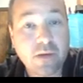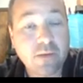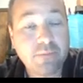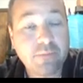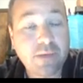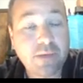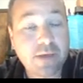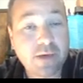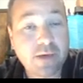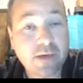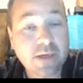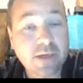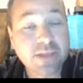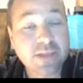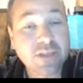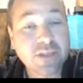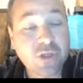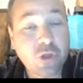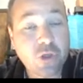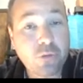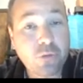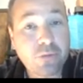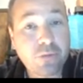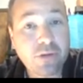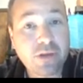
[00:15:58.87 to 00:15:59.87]
because
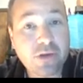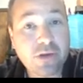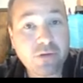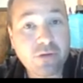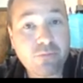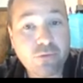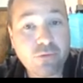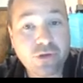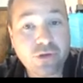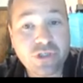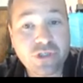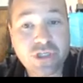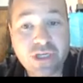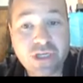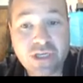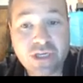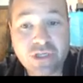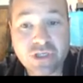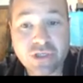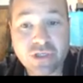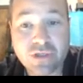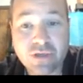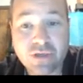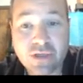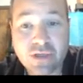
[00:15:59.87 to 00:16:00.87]
accumulated
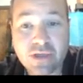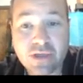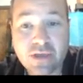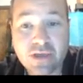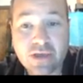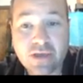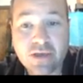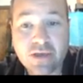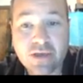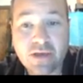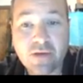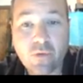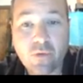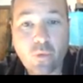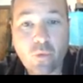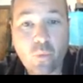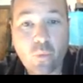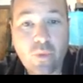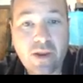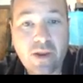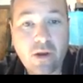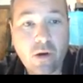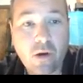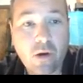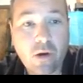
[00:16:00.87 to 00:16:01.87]
depreciation,
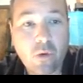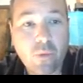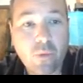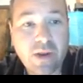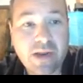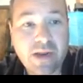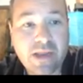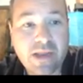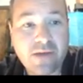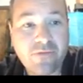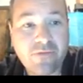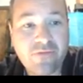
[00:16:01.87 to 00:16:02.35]
we already